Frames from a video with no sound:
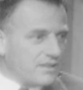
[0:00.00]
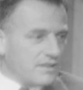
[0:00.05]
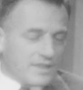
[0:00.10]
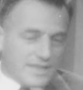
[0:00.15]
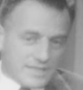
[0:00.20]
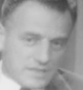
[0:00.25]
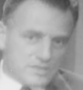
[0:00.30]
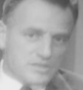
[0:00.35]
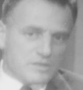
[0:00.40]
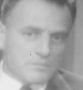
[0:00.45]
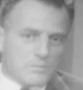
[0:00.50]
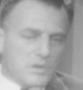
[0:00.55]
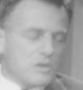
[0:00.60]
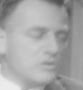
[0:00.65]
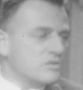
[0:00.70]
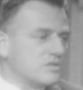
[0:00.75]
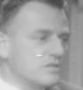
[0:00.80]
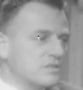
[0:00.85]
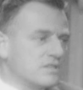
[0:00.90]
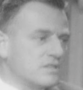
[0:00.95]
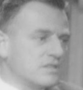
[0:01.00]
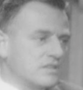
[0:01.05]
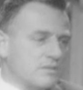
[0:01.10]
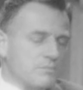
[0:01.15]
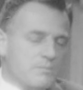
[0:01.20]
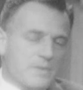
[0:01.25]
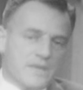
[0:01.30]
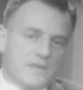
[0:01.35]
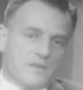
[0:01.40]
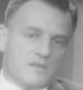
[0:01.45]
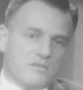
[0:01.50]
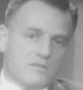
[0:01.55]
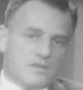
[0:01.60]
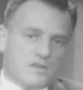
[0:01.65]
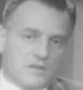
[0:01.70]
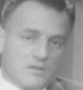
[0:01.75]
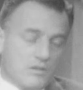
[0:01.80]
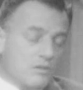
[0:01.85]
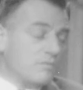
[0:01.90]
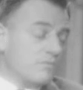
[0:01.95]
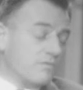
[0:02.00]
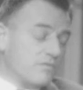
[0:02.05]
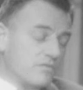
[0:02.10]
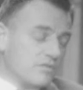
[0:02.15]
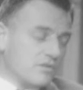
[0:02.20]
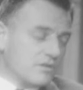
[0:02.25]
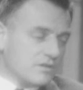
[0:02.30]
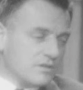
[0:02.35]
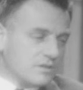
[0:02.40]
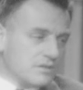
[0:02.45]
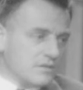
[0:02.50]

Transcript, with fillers: That's yes, the most that the maker can hope for.